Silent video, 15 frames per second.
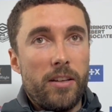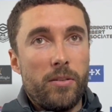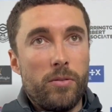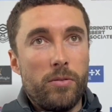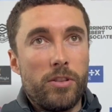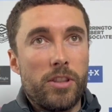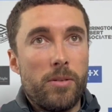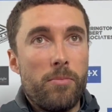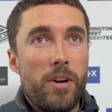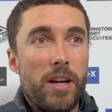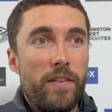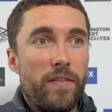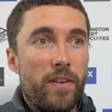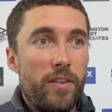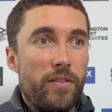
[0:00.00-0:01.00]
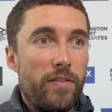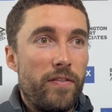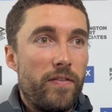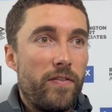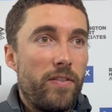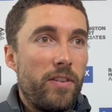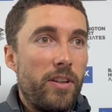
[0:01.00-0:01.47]
also mindful
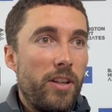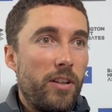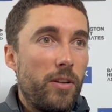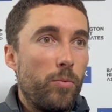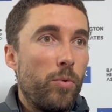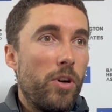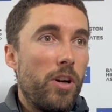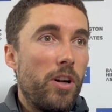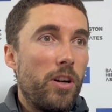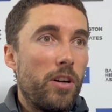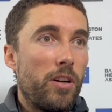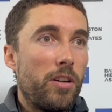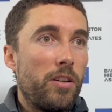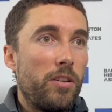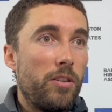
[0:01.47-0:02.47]
of the work,